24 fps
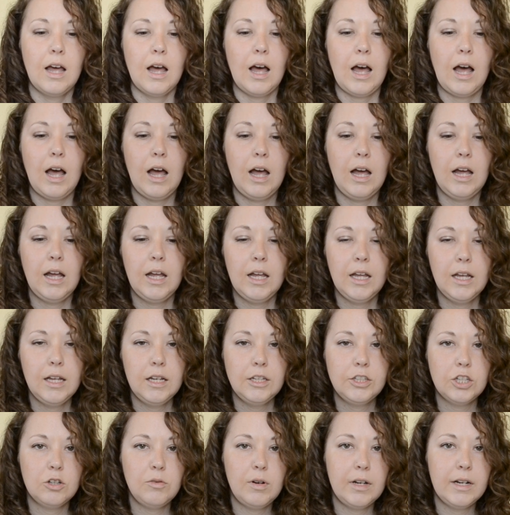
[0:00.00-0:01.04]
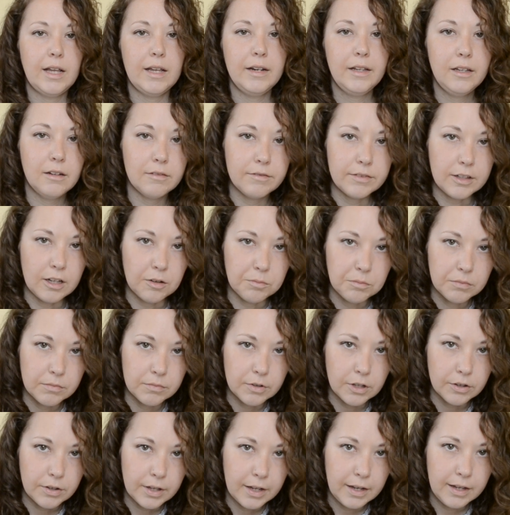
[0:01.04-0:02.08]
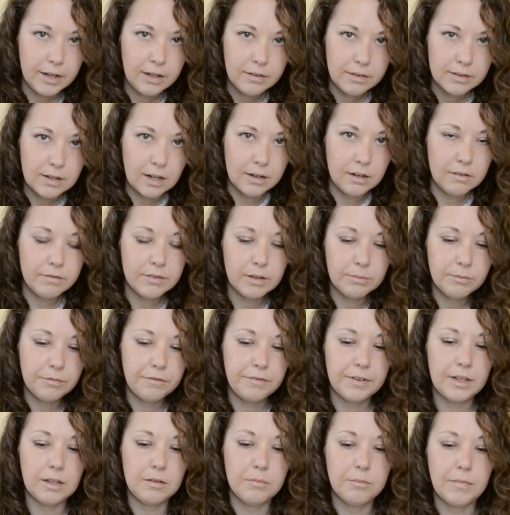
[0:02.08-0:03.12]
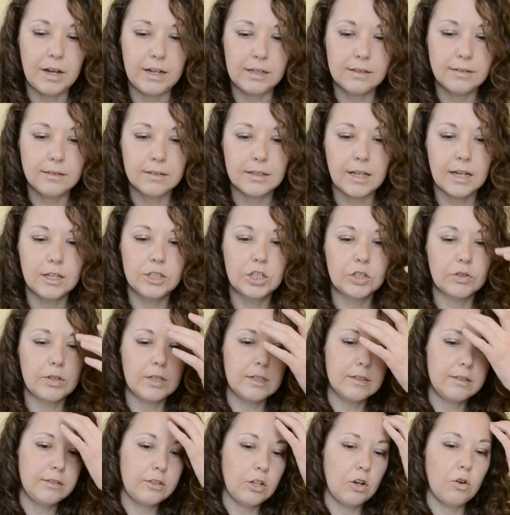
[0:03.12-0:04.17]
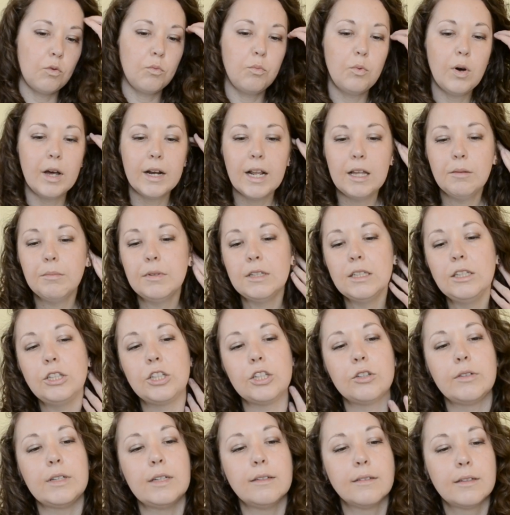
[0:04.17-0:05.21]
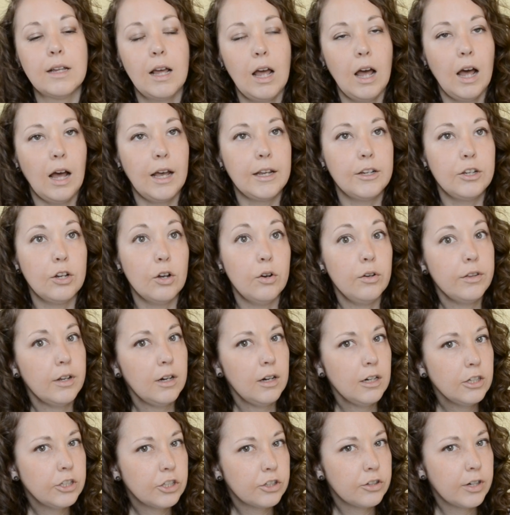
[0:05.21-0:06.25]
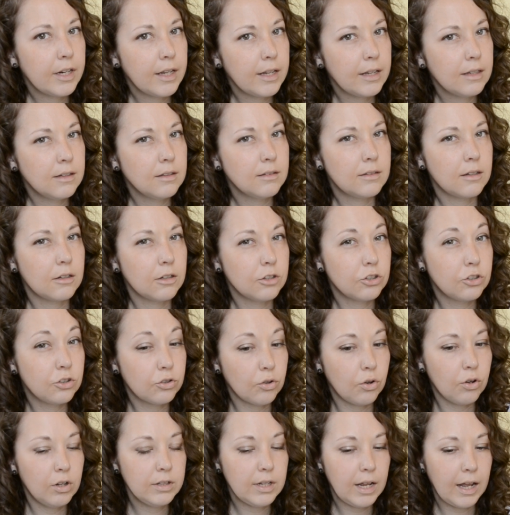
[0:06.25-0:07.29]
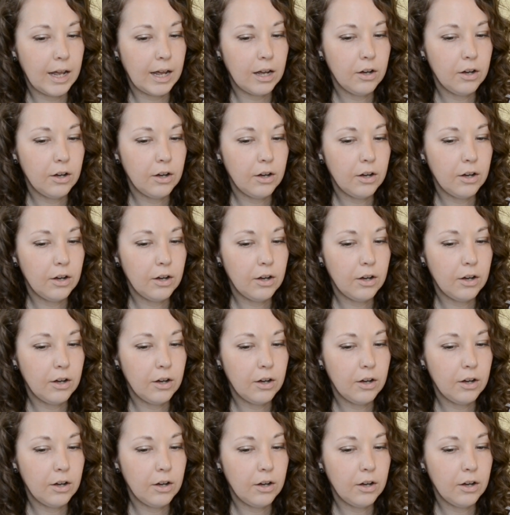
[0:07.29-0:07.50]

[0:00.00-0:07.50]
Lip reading: I don't want any of them, okay? None of them fit my schedule. So what I'm gonna do is, I know there are trains that are sold